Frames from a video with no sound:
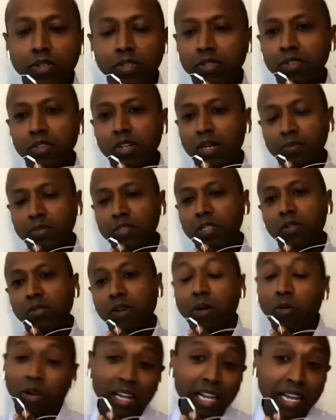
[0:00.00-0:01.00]
You're absolutely
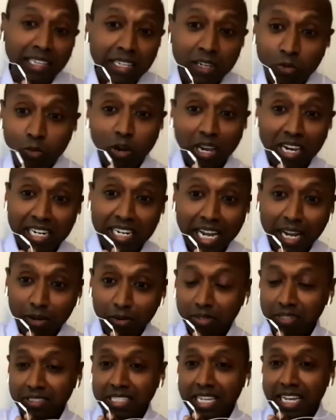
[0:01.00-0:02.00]
right. Well, I think why
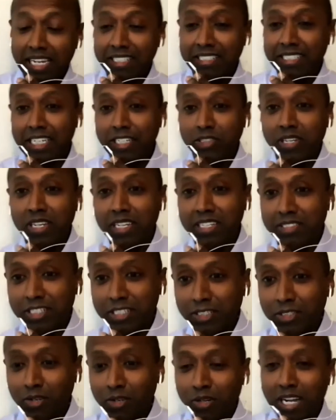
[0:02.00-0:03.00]
now is essentially
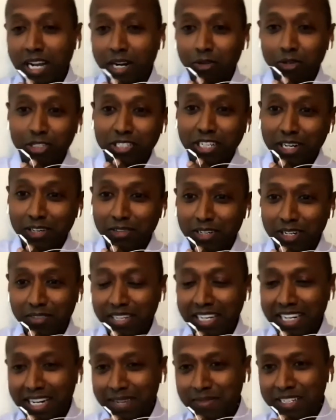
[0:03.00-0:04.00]
just look at our children,
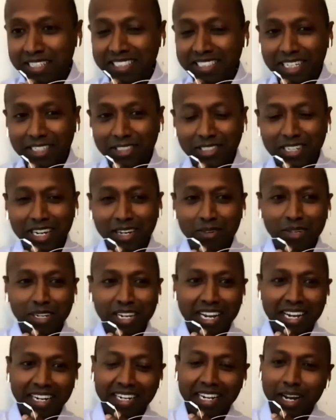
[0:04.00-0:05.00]
right? I mean, essentially look
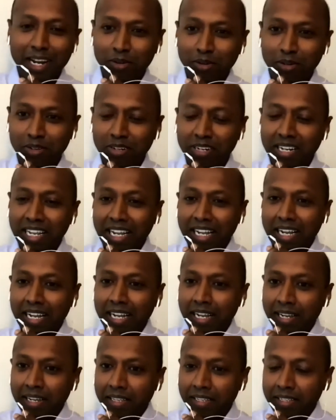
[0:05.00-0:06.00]
at our
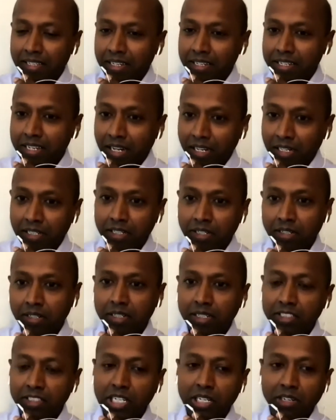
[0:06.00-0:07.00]
the
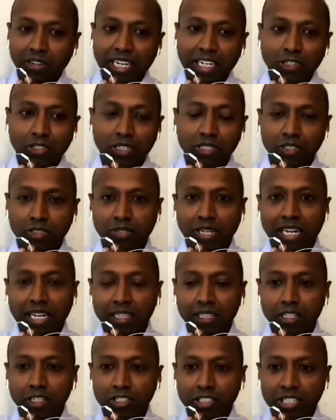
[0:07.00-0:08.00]
younger generations,
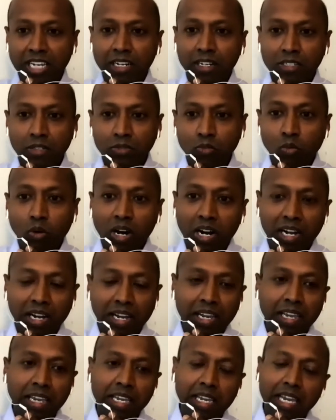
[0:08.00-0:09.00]
right? The Gen
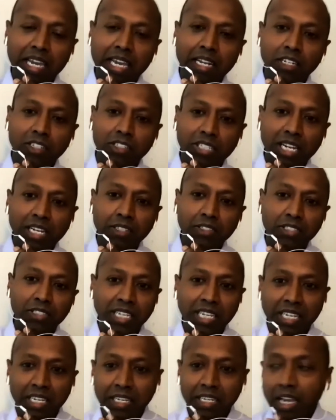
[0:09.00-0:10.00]
Y and Gen
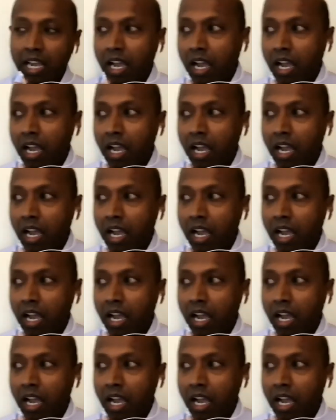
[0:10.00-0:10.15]
Z